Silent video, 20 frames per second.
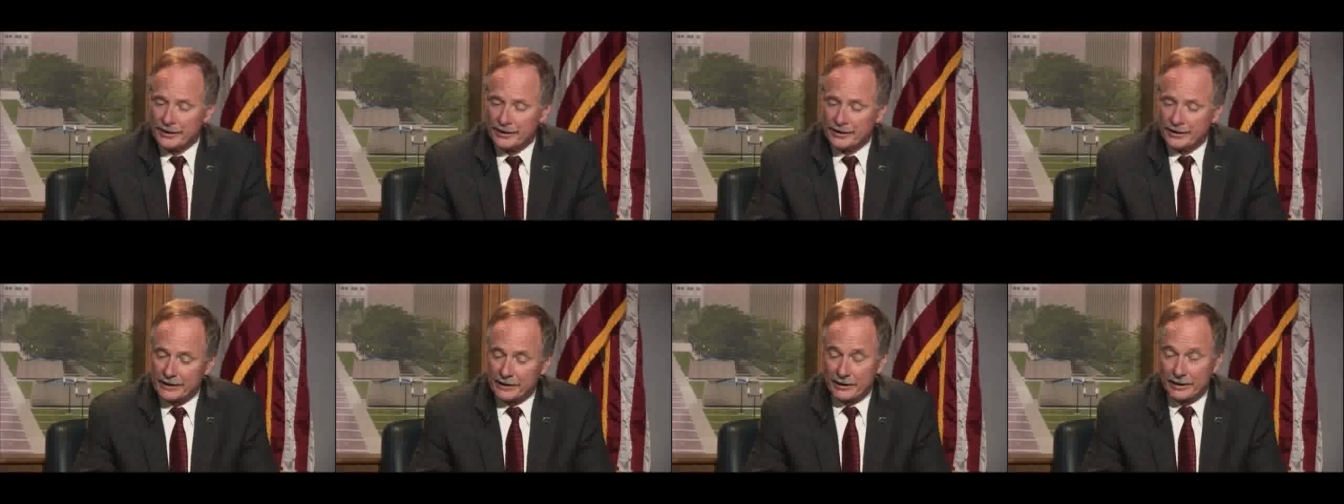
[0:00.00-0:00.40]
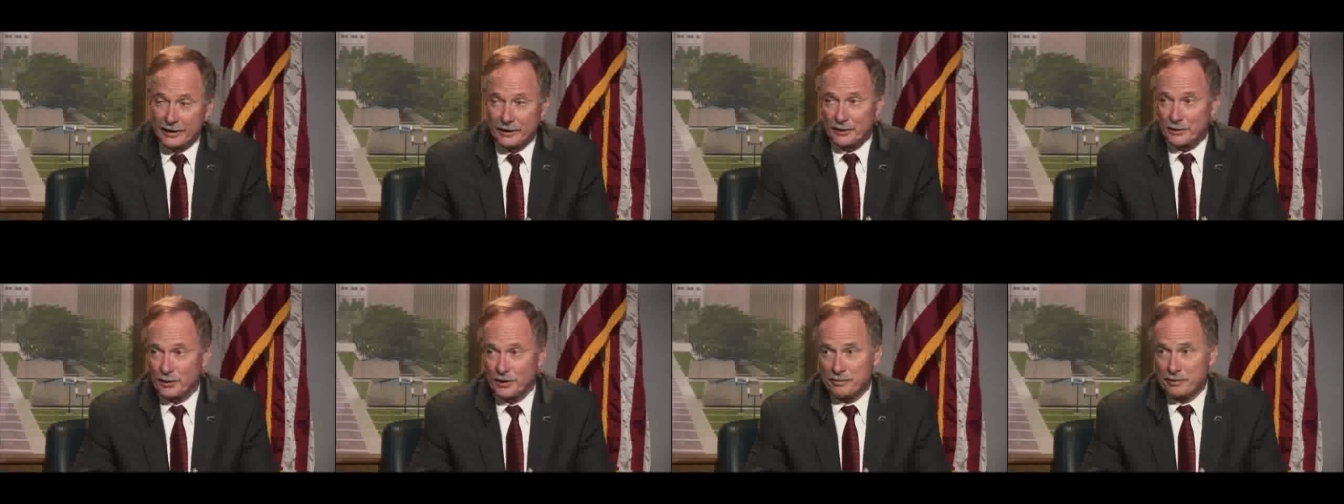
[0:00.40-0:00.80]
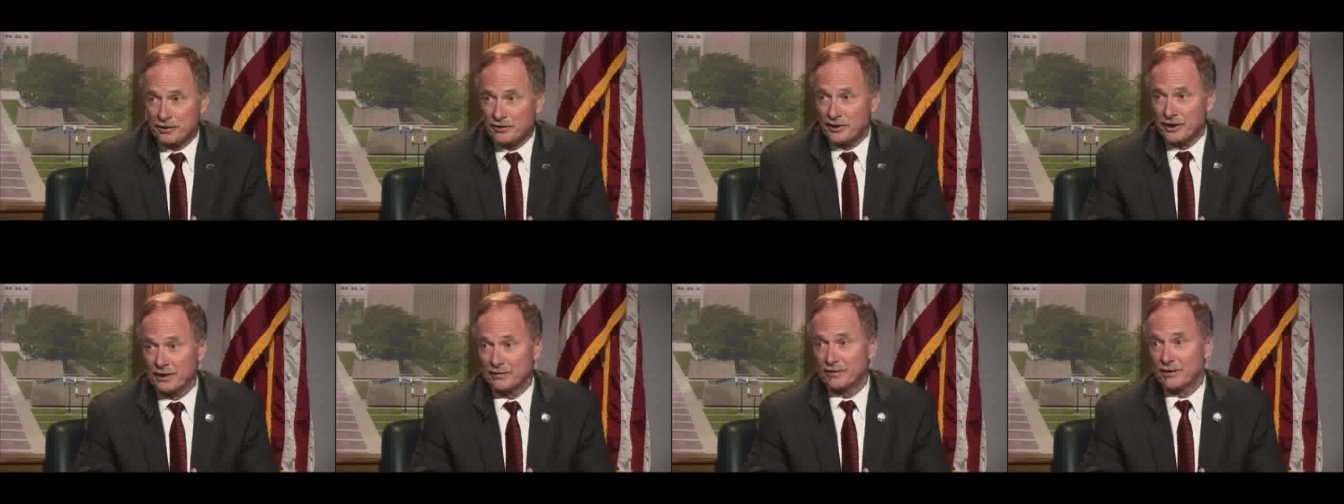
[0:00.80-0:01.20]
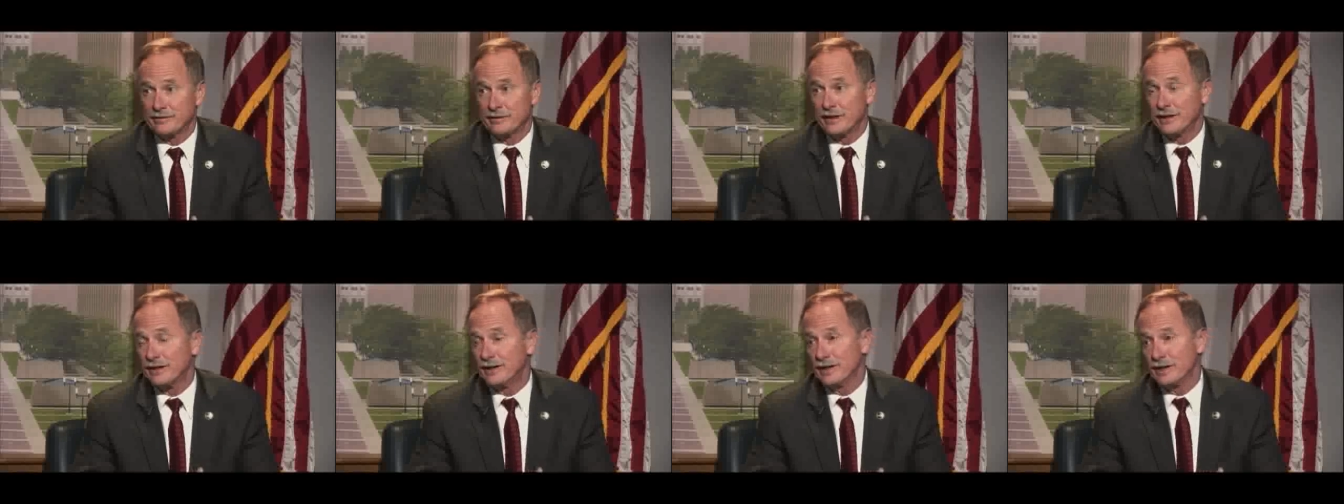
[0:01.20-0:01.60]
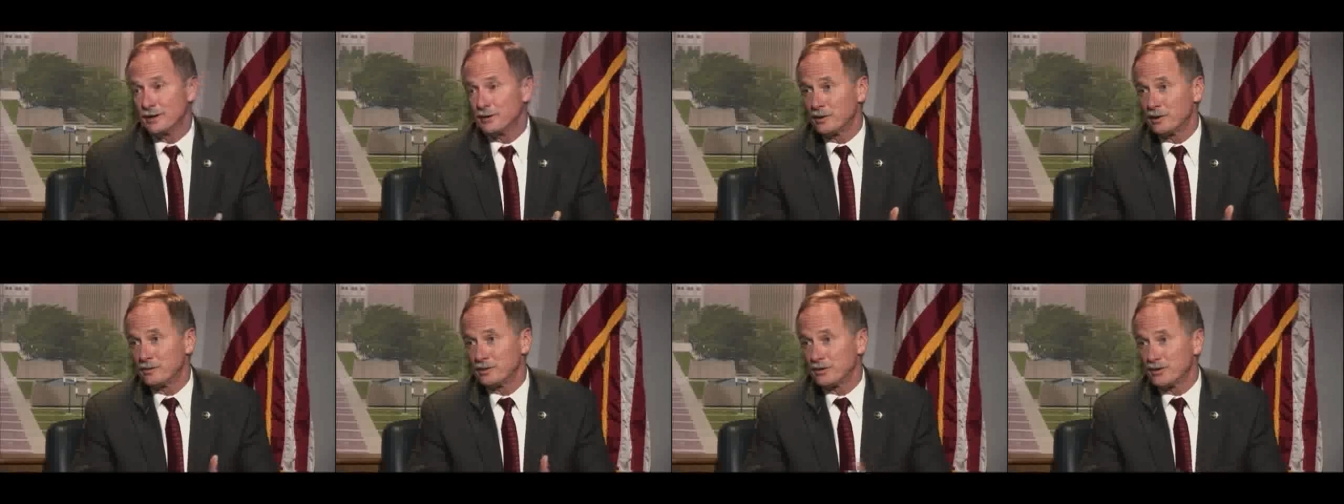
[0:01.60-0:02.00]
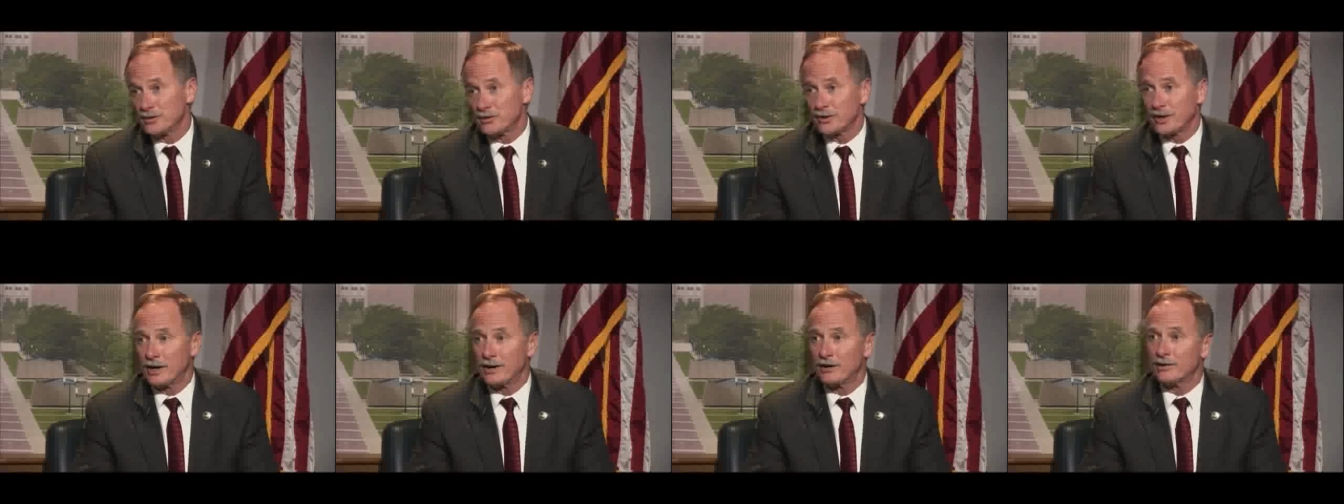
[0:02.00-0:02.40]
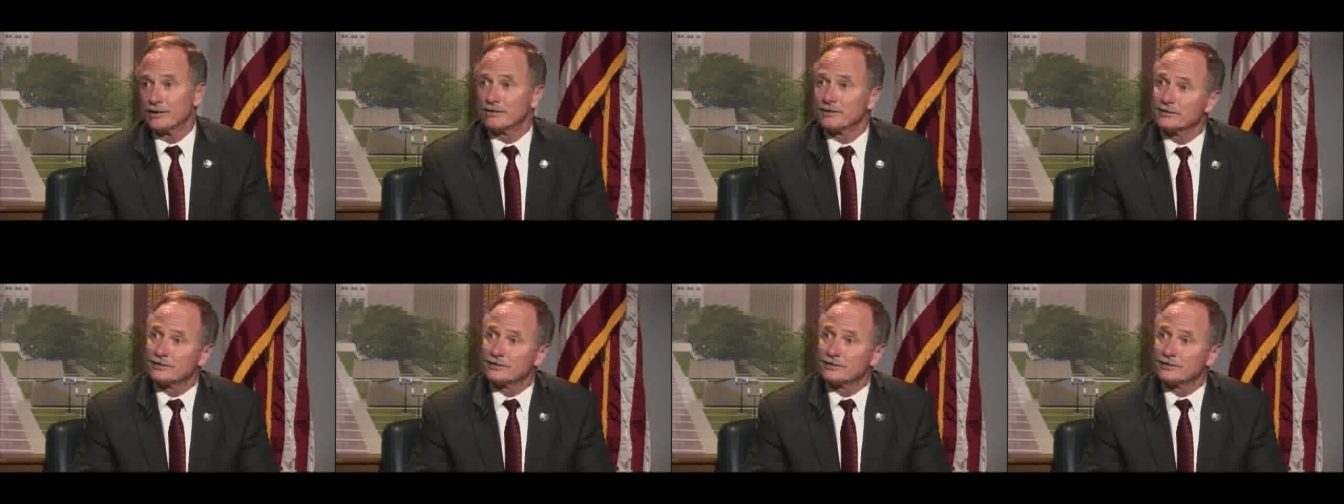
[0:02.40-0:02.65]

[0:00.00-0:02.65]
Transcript: you know, I didn't grow up as an FFA kid. I grew up as a scout.